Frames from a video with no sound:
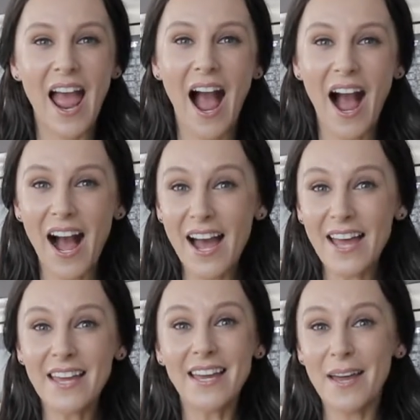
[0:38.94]

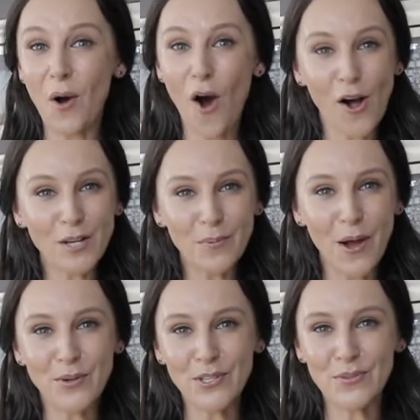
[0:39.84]
I am all
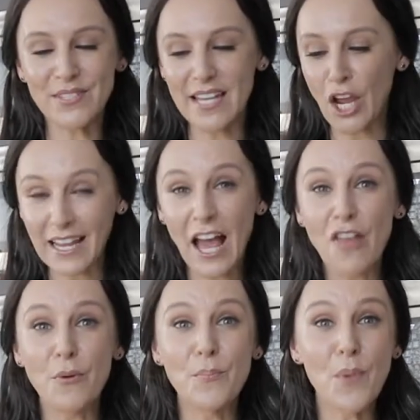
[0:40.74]
about using
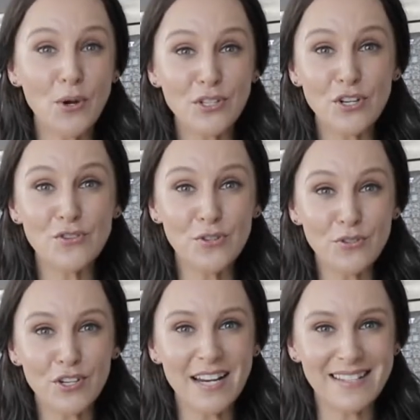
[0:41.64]
the most
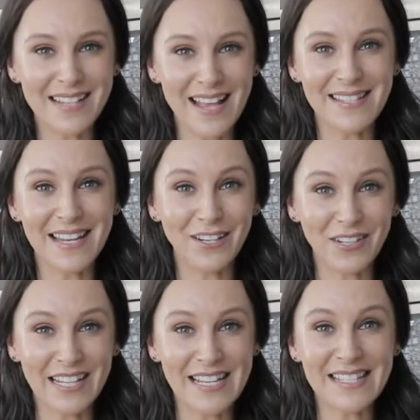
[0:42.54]
nutrient-dense
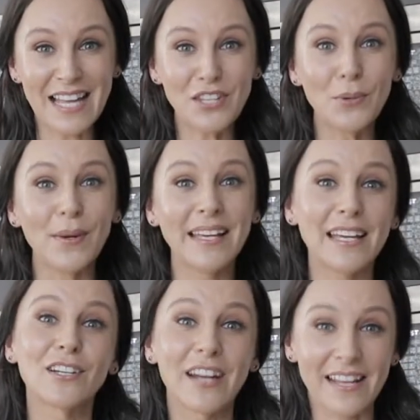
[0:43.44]
ingredients that you can
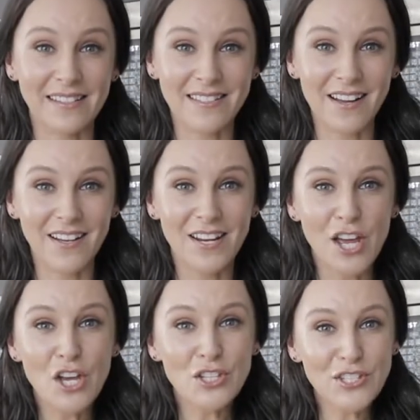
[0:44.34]
get your hands on.
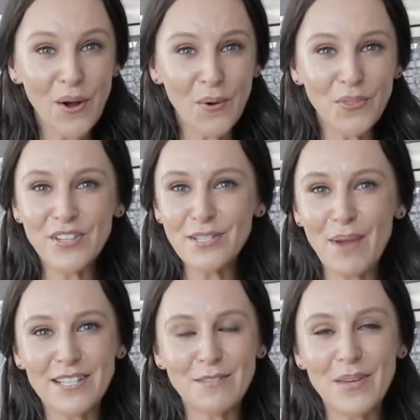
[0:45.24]
So this
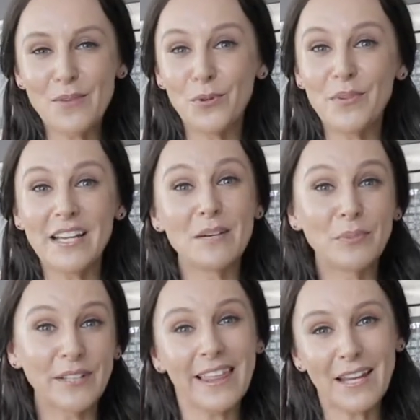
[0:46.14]
recipe will be
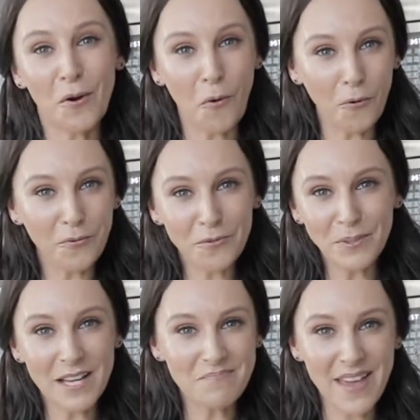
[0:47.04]
completely whole food
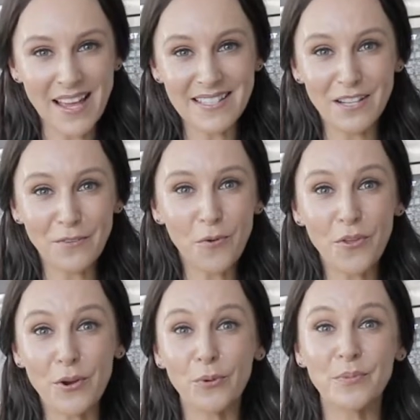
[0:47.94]
plant-based, therefore
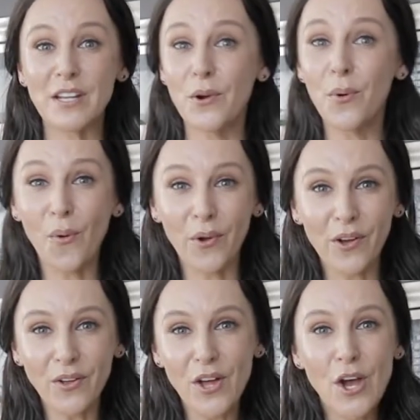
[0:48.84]
there will be no
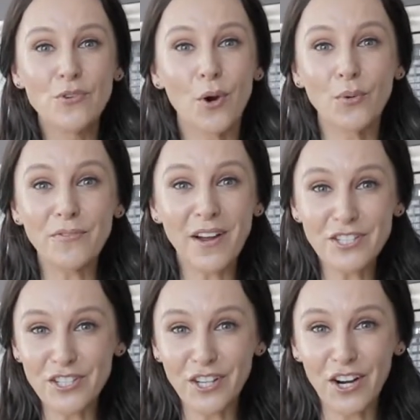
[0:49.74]
oil, no refined
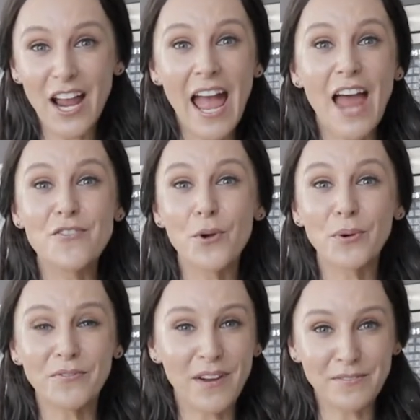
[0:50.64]
sugar, and no
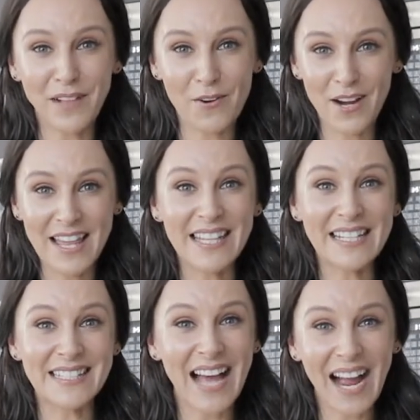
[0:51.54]
refined flour in the
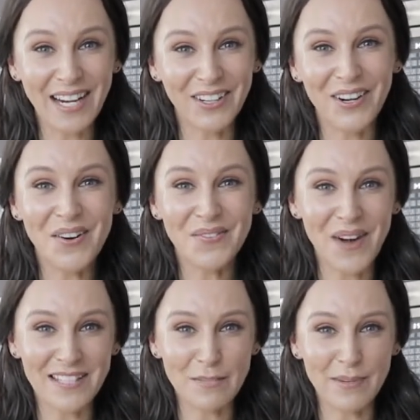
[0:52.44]
entire
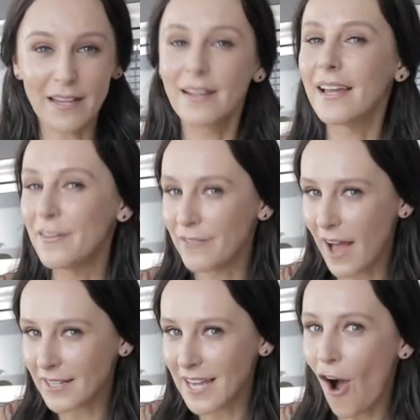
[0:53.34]
recipe. In
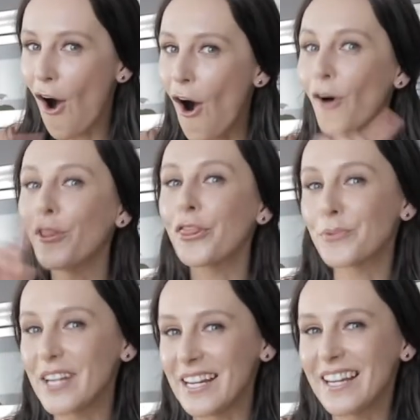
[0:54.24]
fact, all
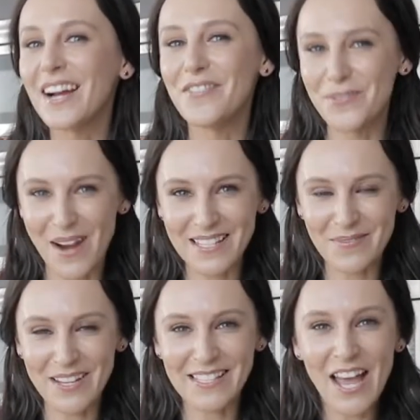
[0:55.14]
3 of the
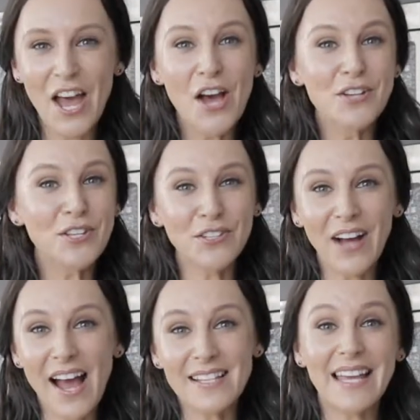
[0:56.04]
recipes. So you
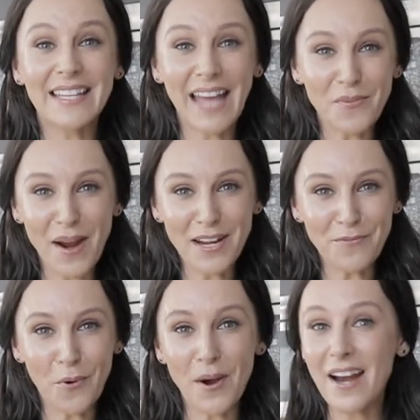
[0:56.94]
guys, get ready
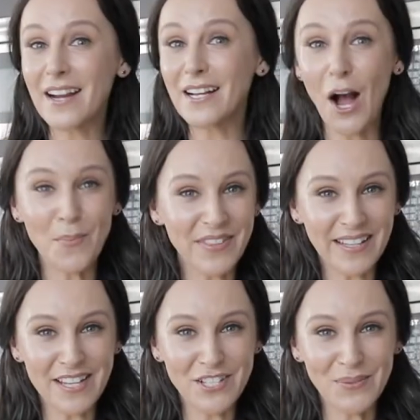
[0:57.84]
for it, come in the
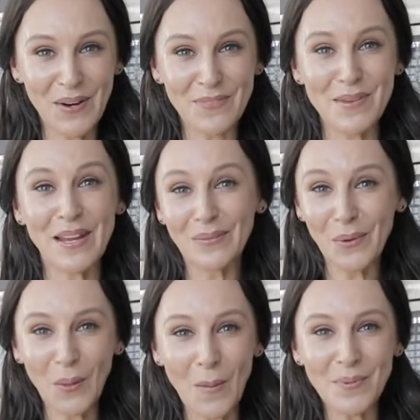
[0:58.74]
kitchen with me,
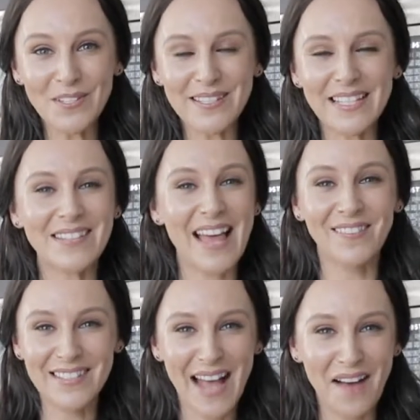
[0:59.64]
roll up your sleeves, and
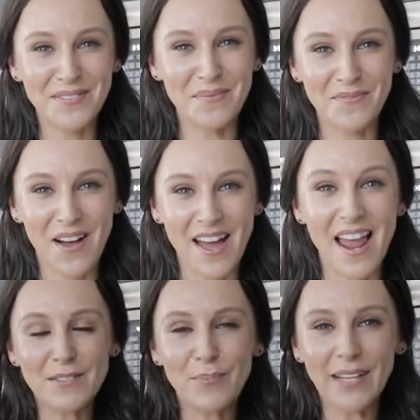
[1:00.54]
let's have some fun.
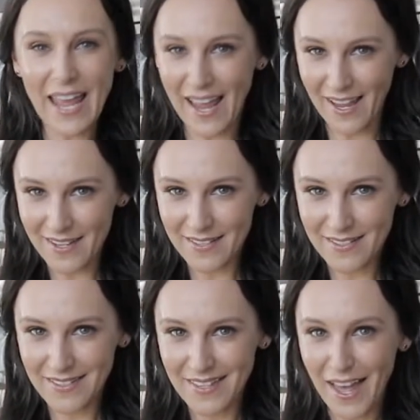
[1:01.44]
But hey,
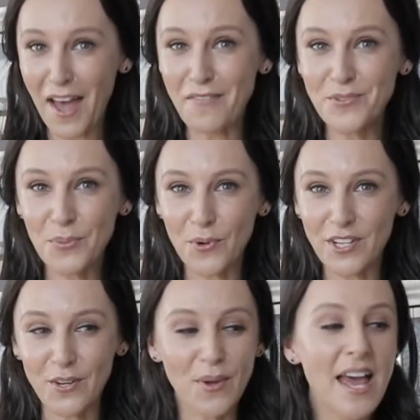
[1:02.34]
I have to warn
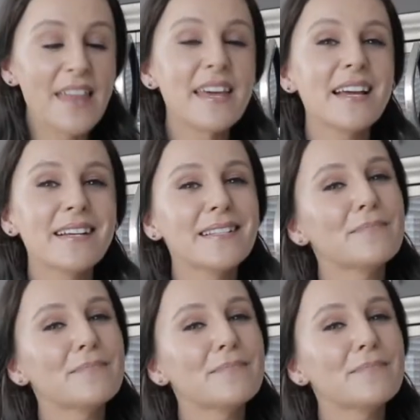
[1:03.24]
you, things